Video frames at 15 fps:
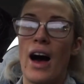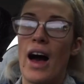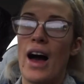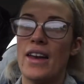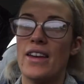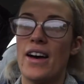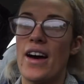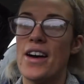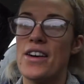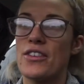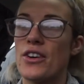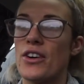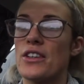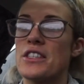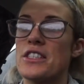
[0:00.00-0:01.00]
And I have
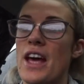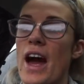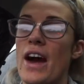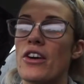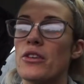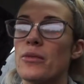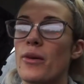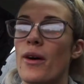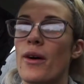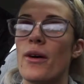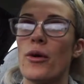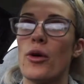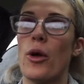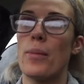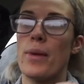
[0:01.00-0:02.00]
got
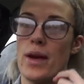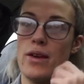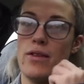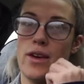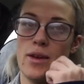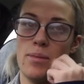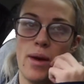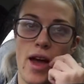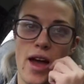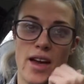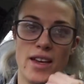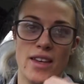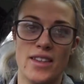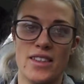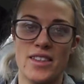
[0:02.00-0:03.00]
terrible period
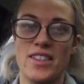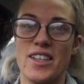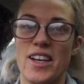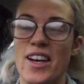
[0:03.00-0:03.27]
pains.